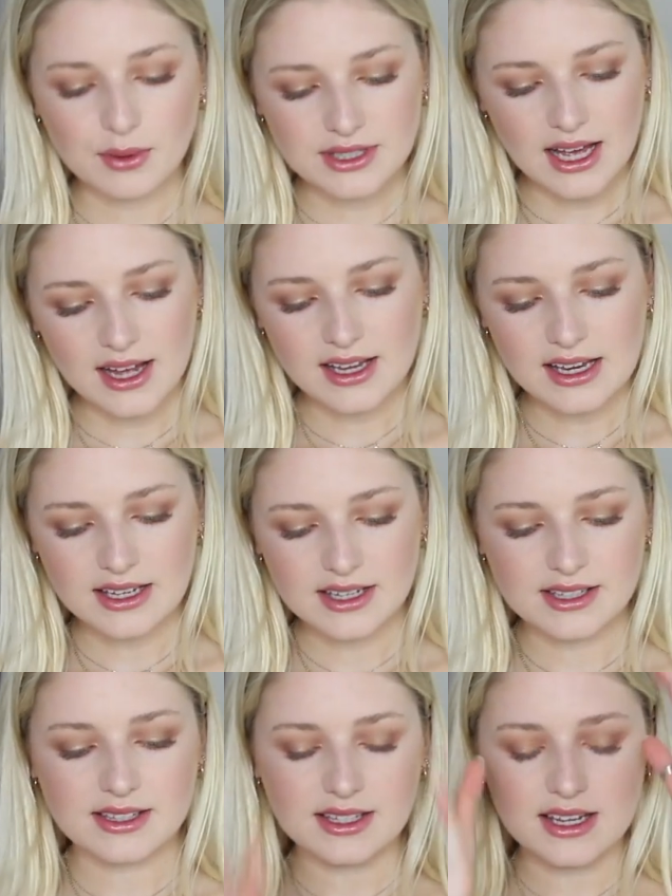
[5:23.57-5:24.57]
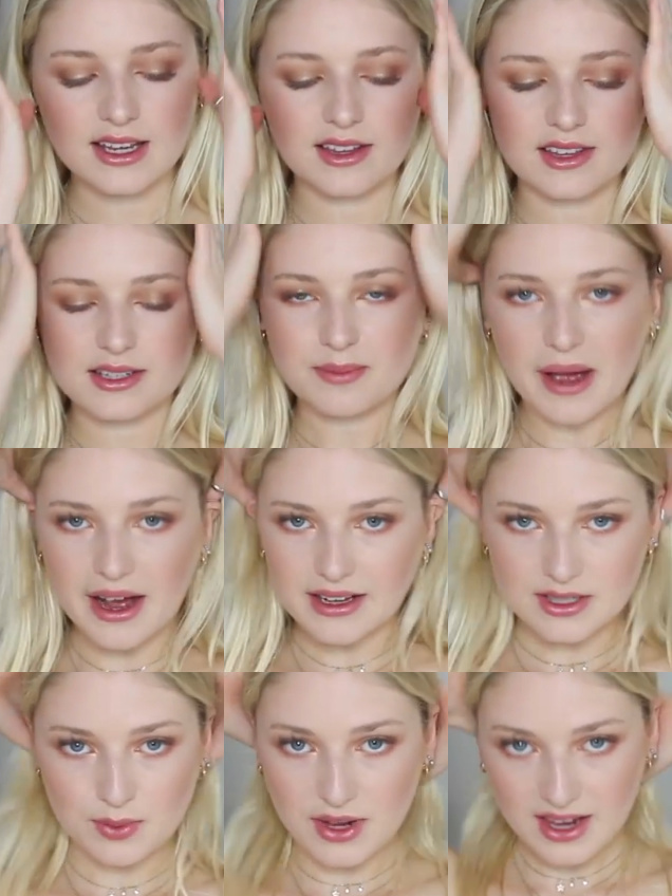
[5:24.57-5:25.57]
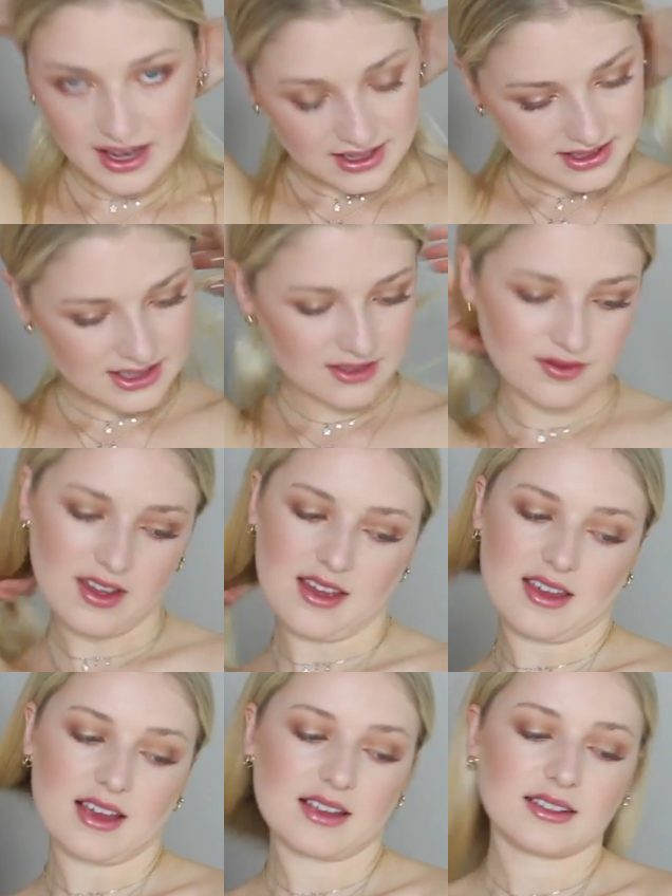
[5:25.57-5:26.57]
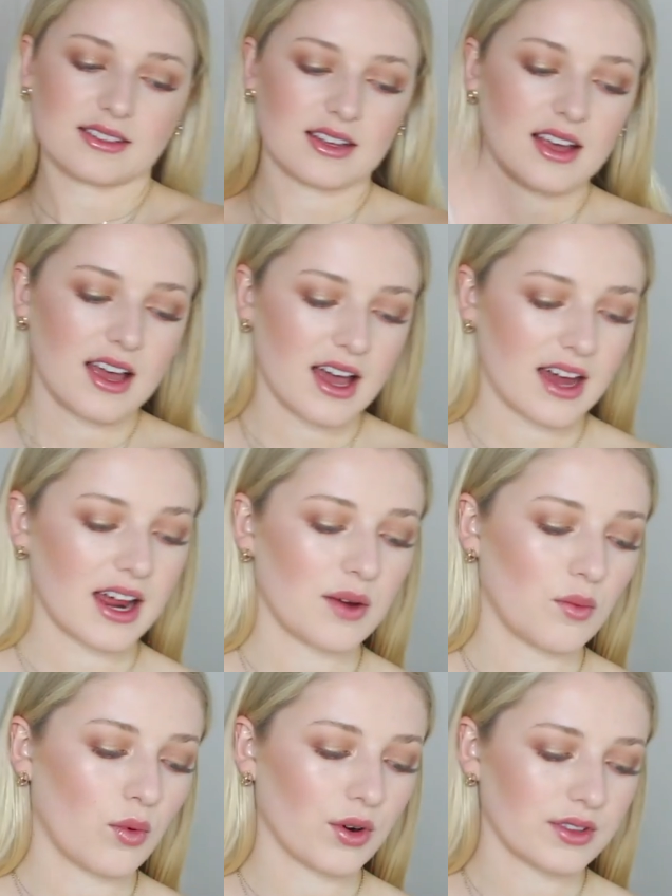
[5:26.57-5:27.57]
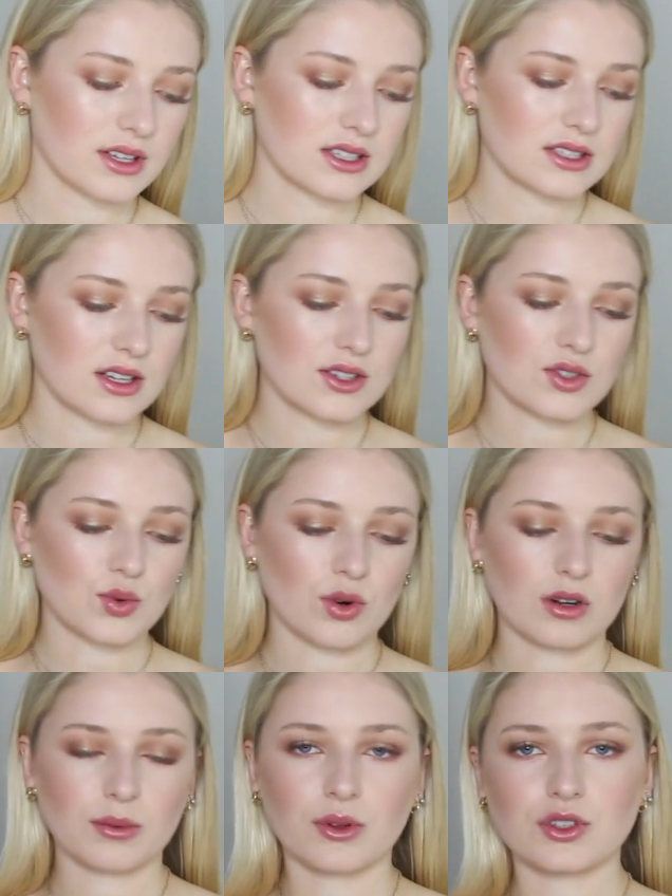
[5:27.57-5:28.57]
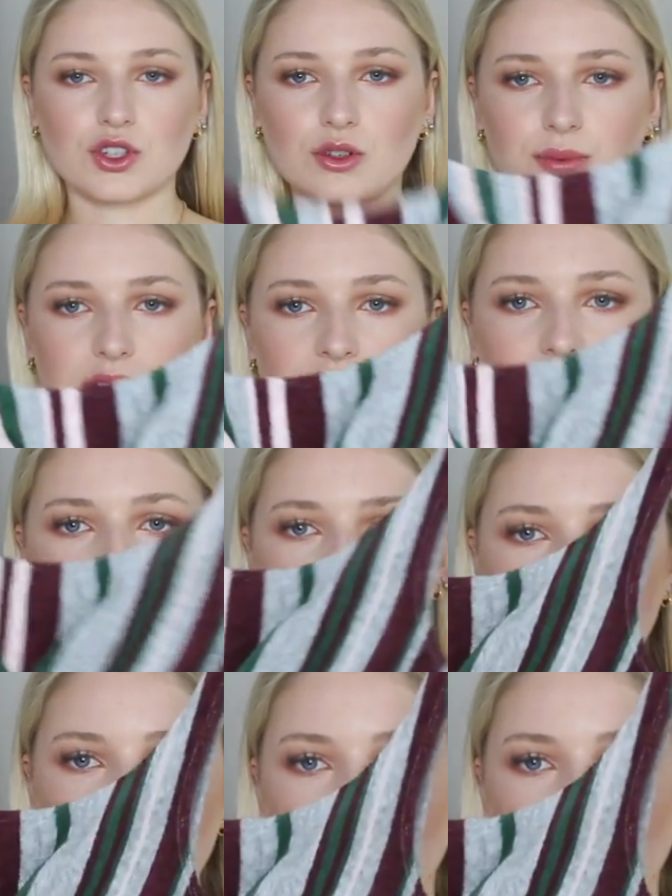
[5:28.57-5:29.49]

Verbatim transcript: I was at EDC this past weekend in Vegas and I wore this adorable two-piece set.